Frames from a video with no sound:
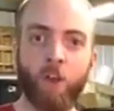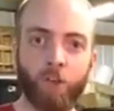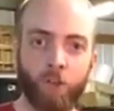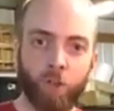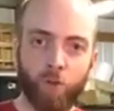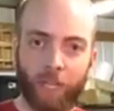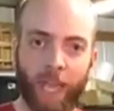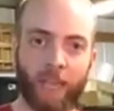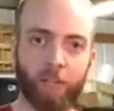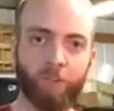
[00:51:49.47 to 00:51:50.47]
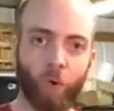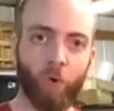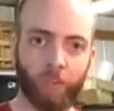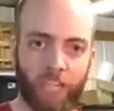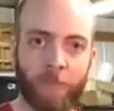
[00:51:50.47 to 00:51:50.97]
You can't
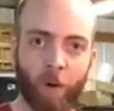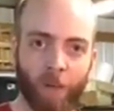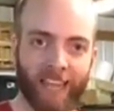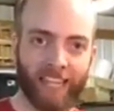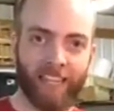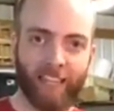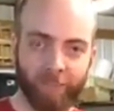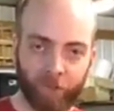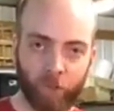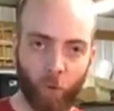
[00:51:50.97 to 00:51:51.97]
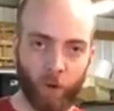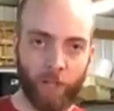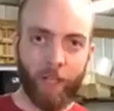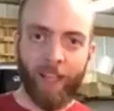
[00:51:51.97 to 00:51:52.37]
afford to keep all that in inventory.